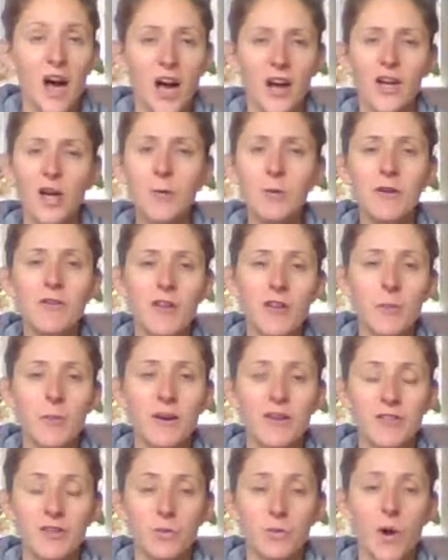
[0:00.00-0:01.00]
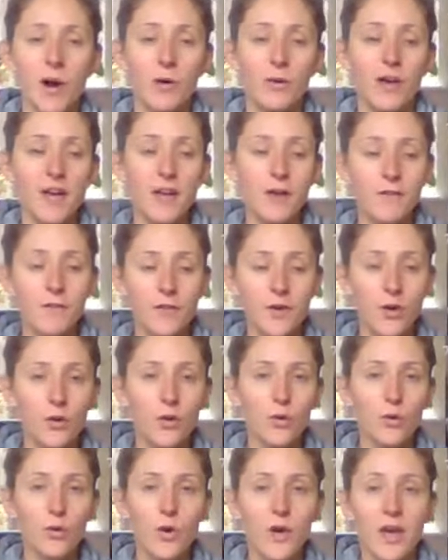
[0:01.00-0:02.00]
A couple of other bits as well.
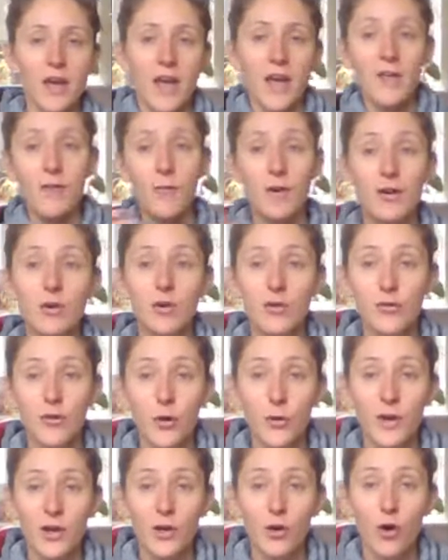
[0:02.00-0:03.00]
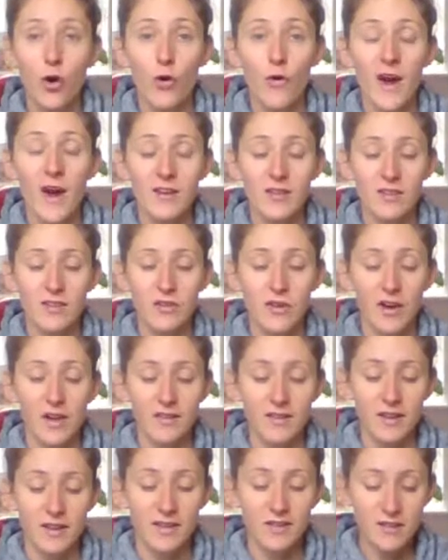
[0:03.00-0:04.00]
If when you're doing core
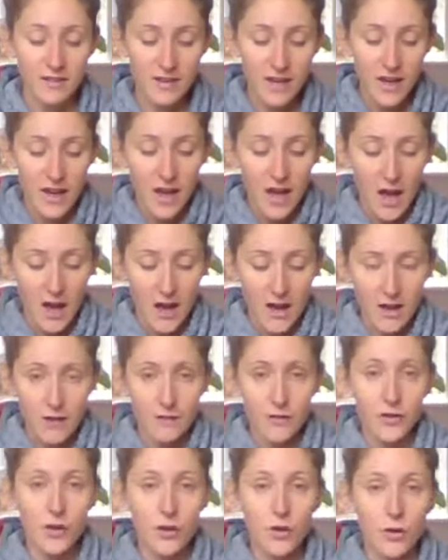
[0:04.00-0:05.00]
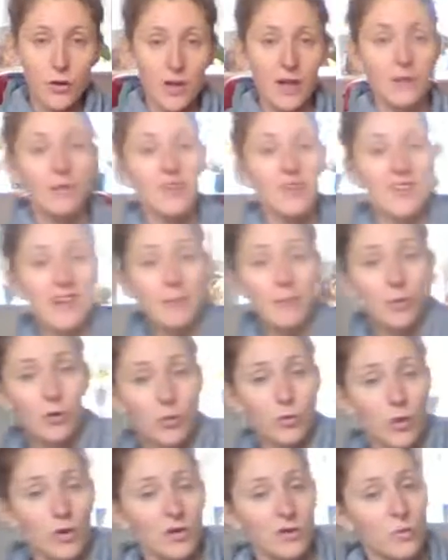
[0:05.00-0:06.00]
exercises, if you, like for example,
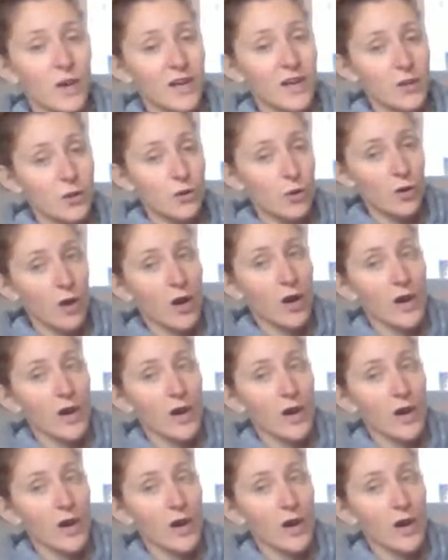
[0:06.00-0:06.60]
the ones where you're